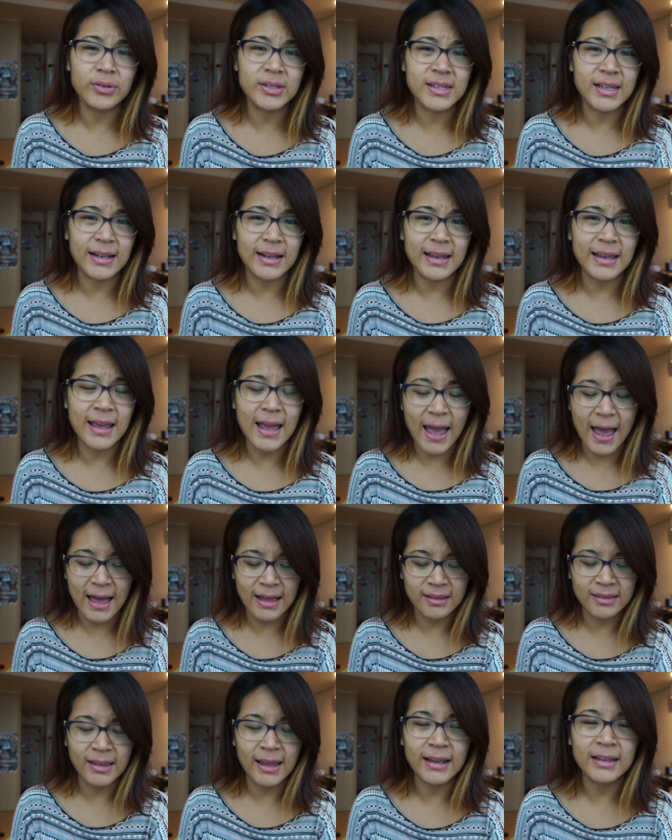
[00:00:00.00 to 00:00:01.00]
city,
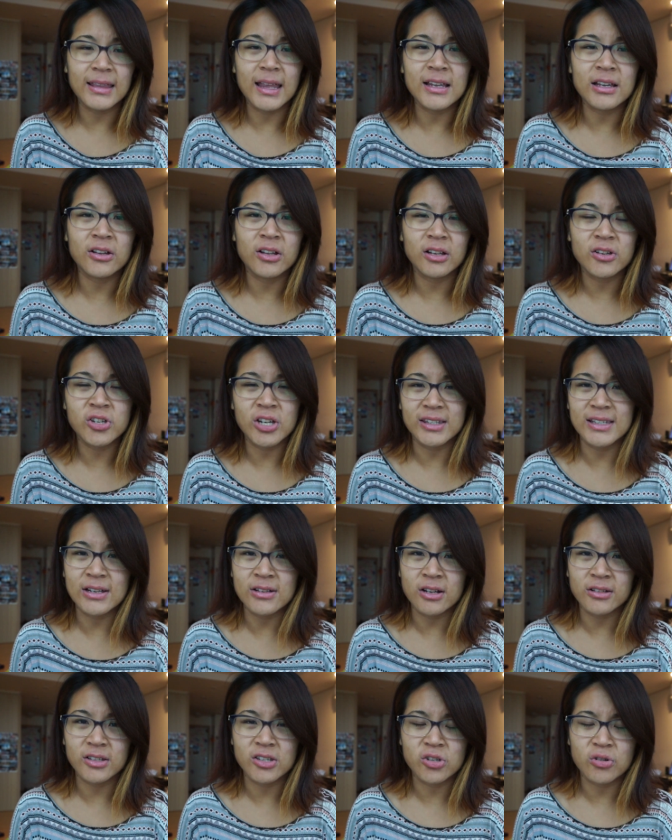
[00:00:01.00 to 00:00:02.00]
and like they shut down
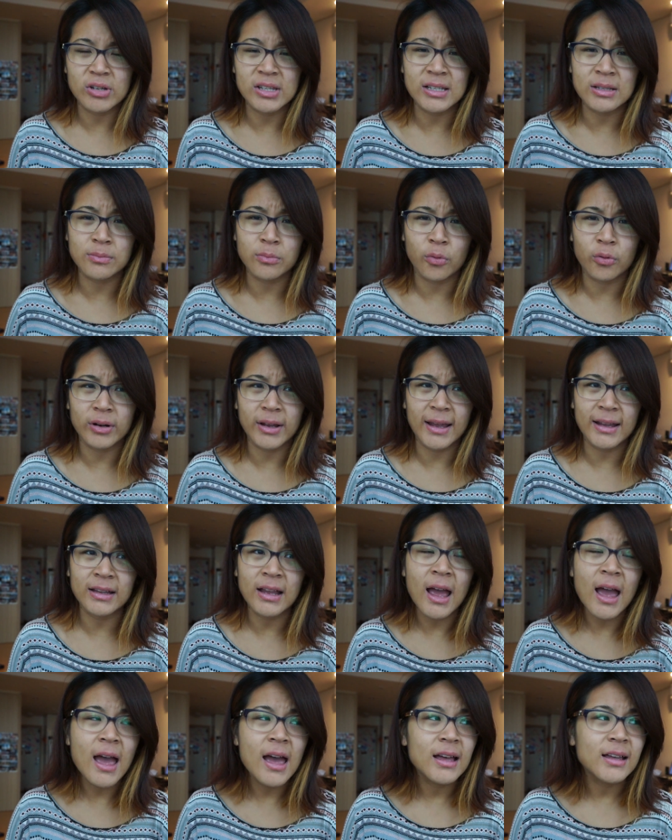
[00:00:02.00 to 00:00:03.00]
all the streets in the morning,
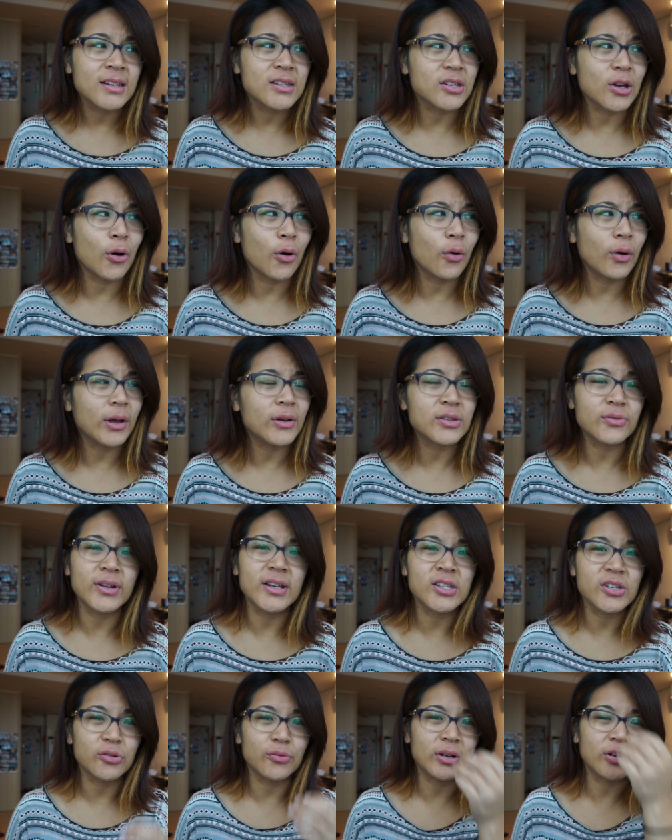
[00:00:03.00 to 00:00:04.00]
so it was
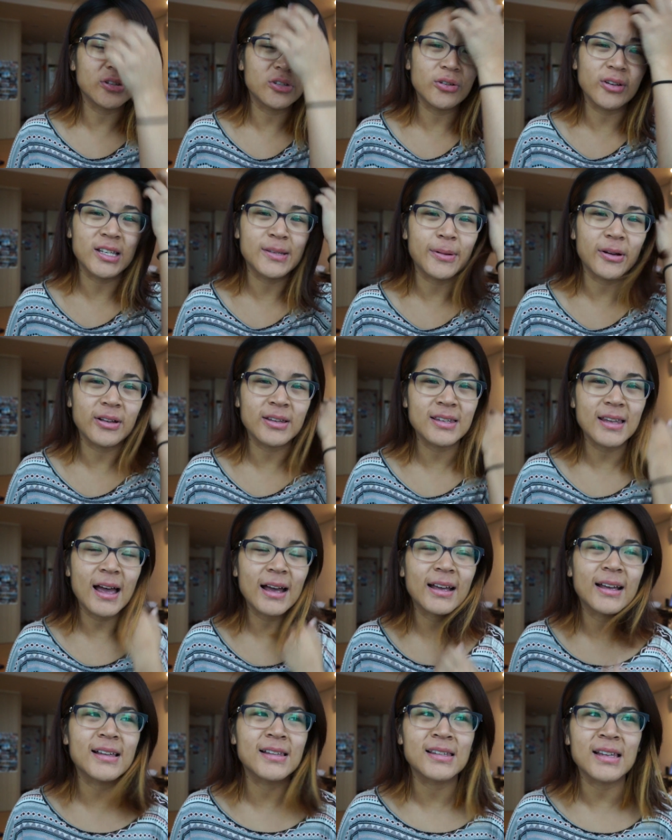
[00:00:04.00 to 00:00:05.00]
really surreal to experience
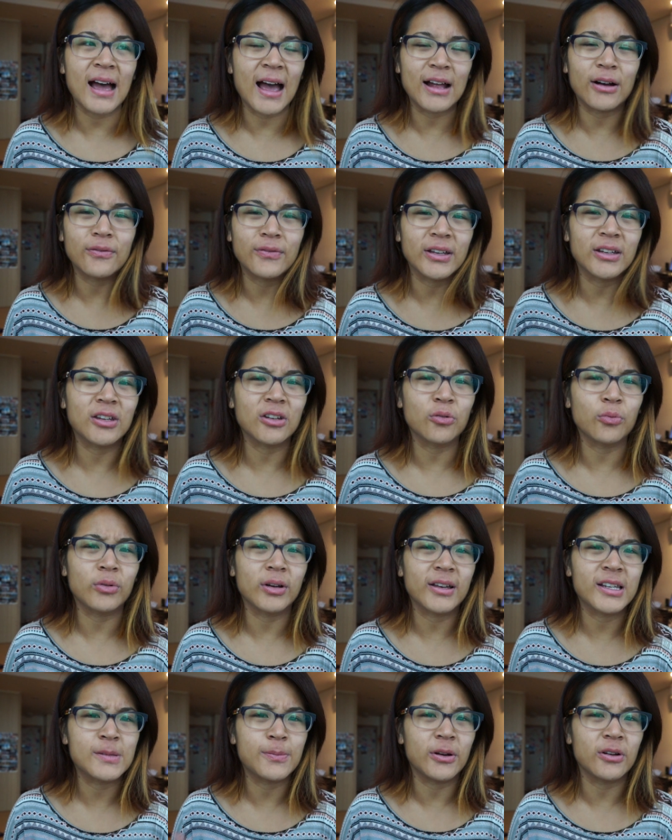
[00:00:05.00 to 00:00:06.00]
that because I don't think you
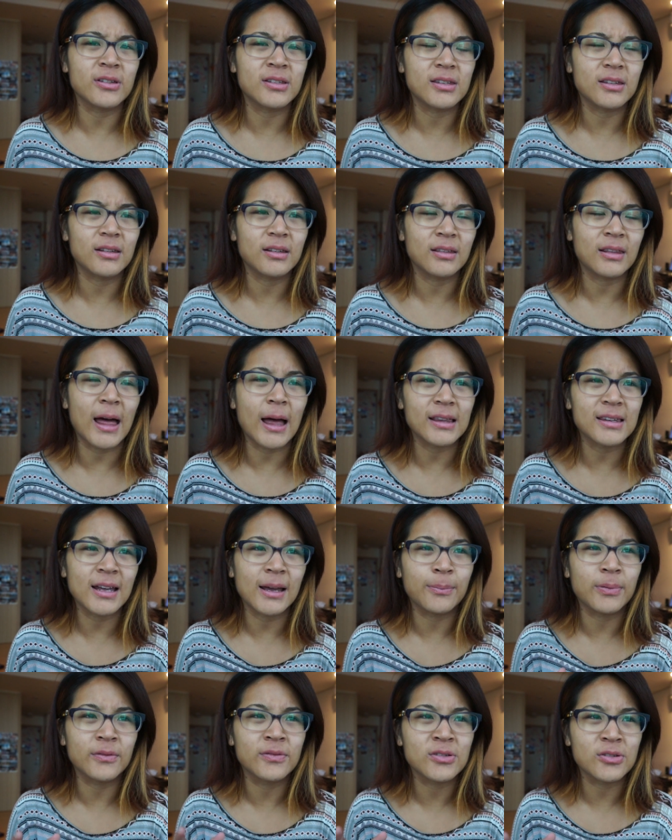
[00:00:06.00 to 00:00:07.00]
would experience that
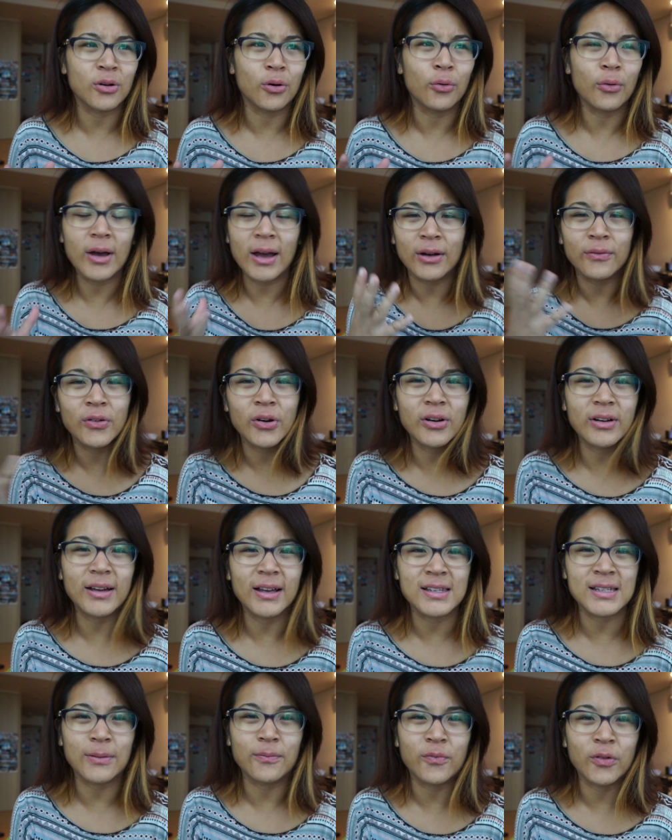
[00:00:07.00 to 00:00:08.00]
type of Seoul ever
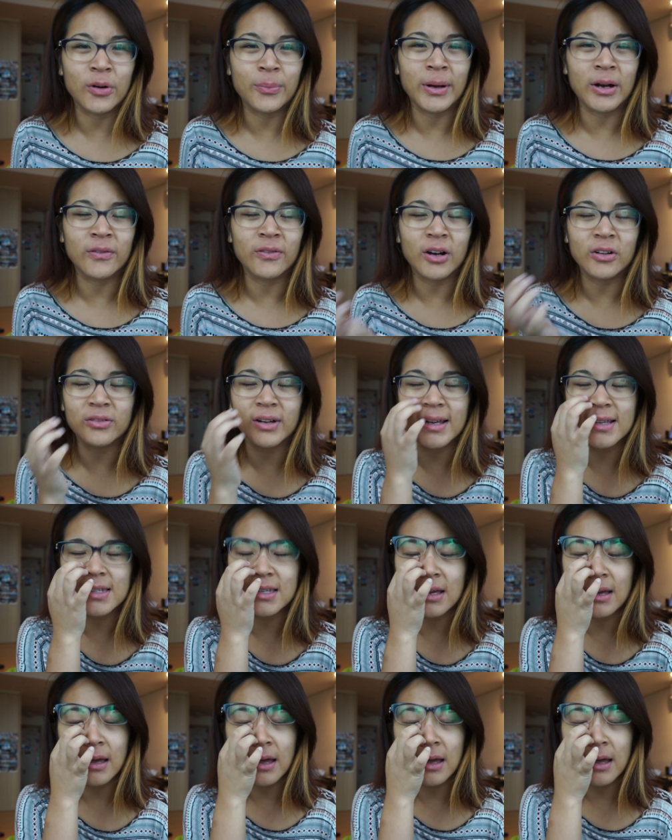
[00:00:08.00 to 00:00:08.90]
except for a marathon race,